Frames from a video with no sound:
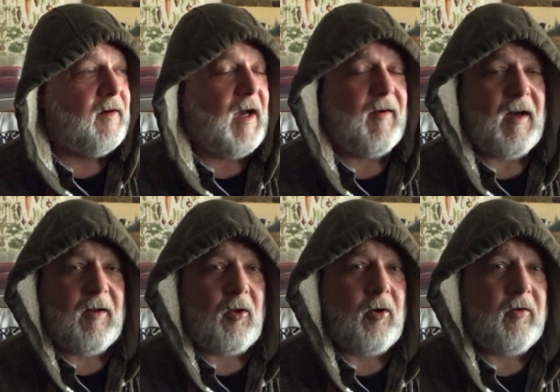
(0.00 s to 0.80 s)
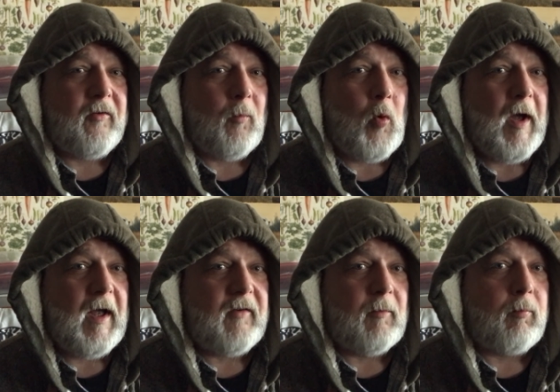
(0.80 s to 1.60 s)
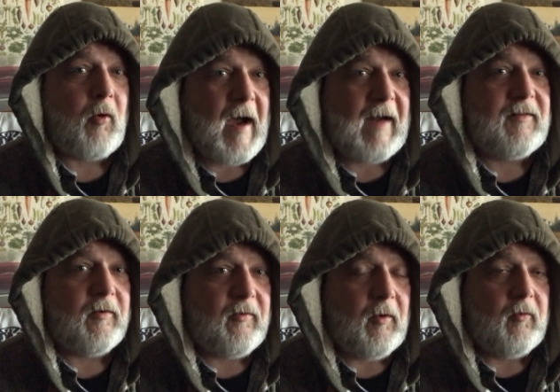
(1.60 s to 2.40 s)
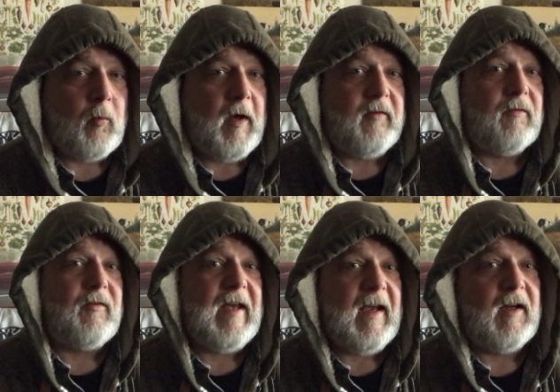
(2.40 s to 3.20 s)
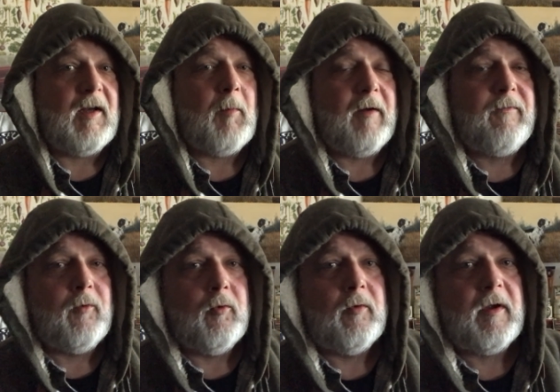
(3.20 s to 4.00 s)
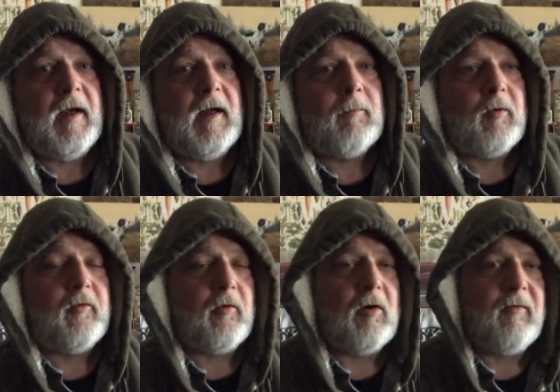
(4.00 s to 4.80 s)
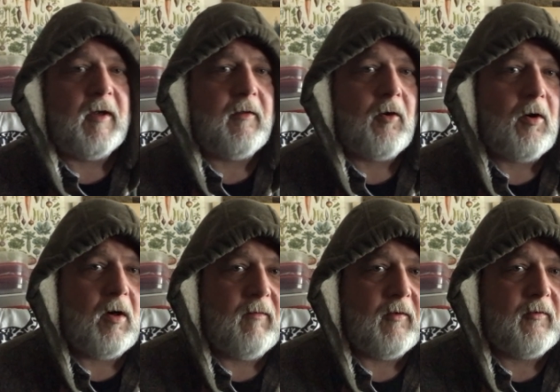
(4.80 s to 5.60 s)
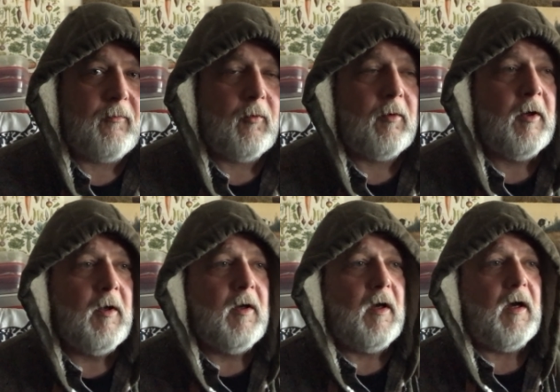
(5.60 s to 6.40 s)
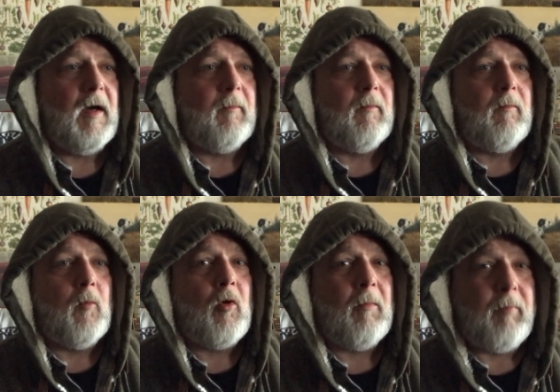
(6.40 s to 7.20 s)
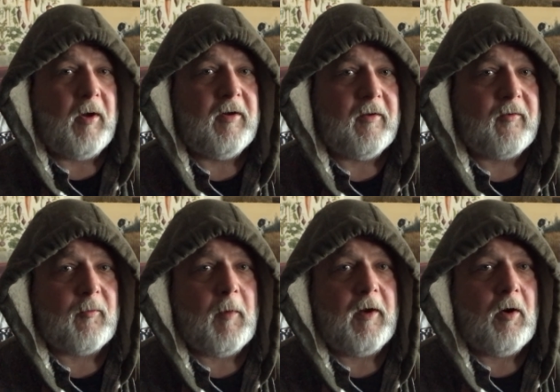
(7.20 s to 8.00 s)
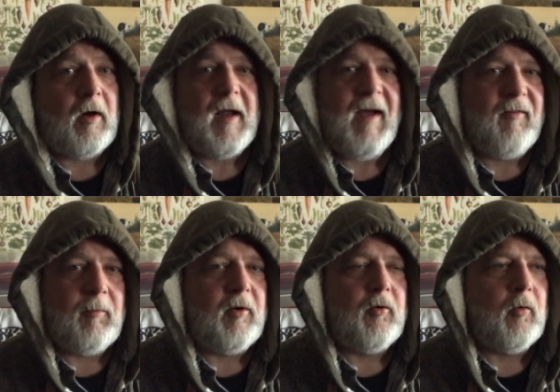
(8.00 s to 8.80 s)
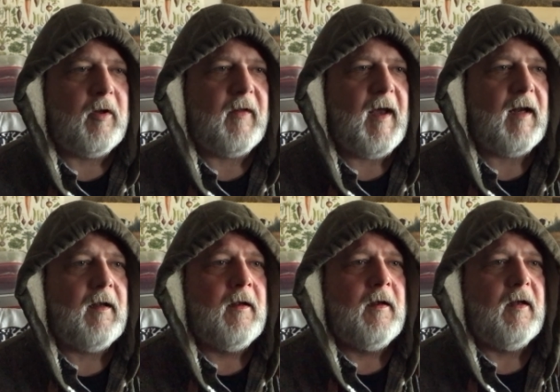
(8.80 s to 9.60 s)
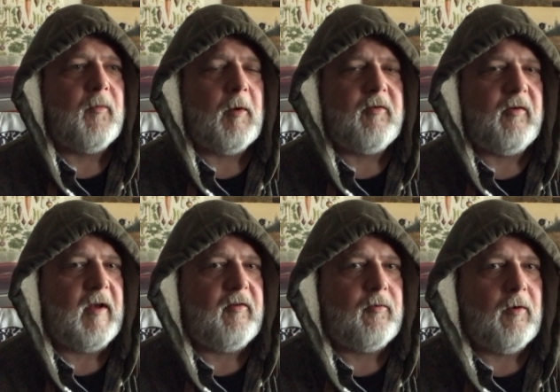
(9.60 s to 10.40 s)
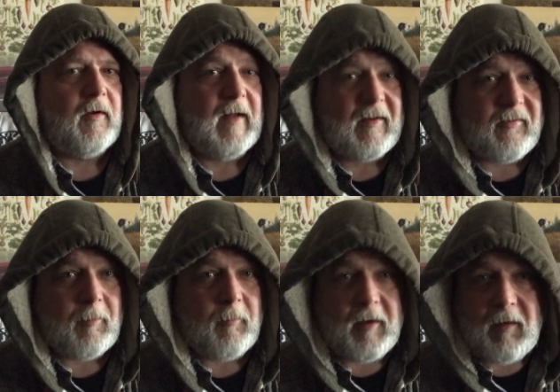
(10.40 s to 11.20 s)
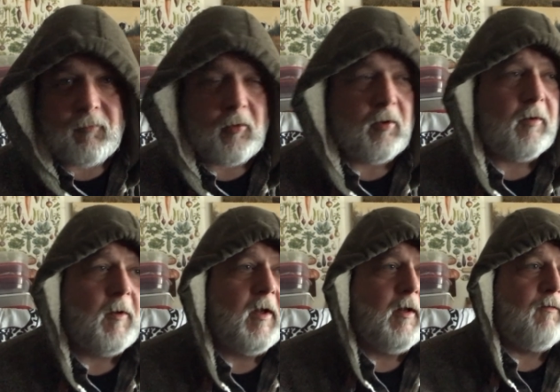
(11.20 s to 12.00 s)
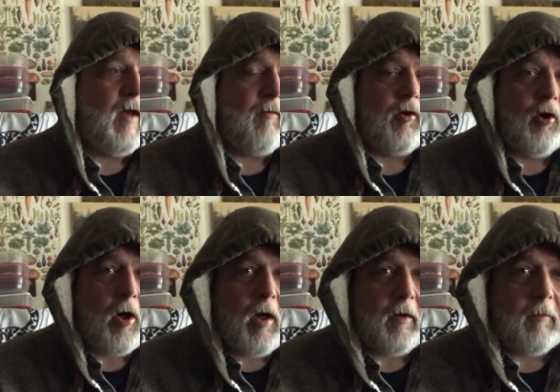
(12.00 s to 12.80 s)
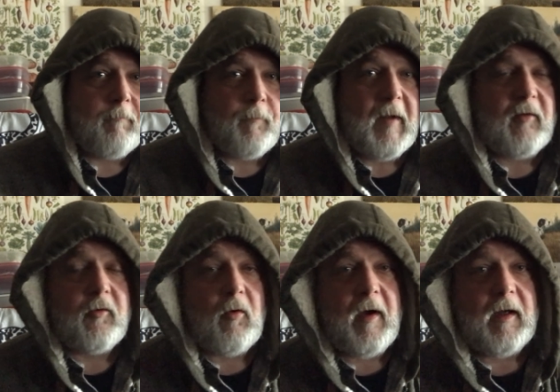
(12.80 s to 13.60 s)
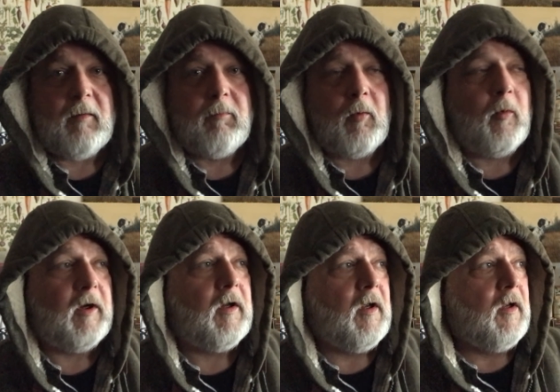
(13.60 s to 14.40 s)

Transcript: I've got to learn some ways and practice those ways of canning my food and preserving the harvest for um, more abundance from my garden. I haven't been doing that as much as I should, and that's something I've learned. If you have a garden, that's great, but when